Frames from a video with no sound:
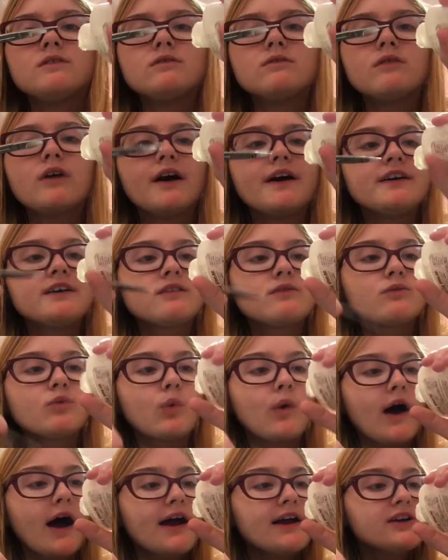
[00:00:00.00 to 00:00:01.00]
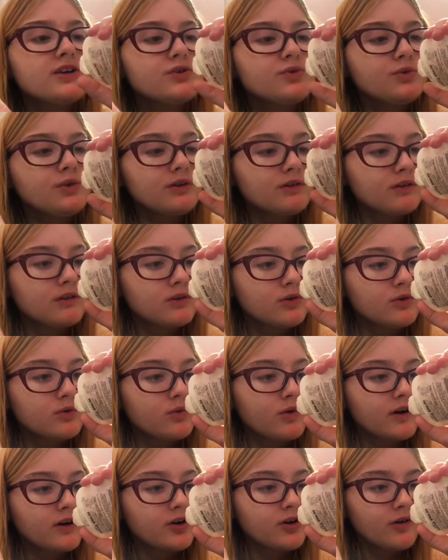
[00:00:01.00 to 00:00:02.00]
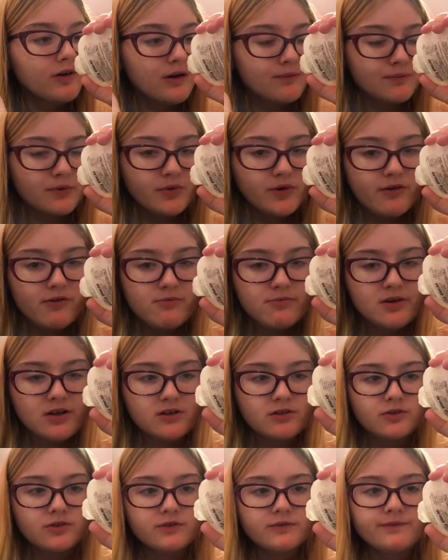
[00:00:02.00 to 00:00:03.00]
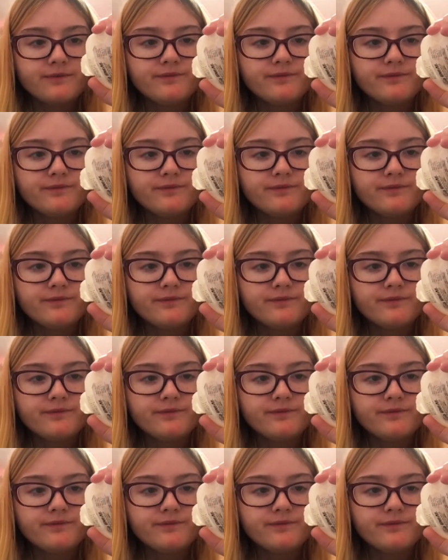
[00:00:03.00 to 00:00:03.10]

Why, why you don't want to cooperate with me, Glue?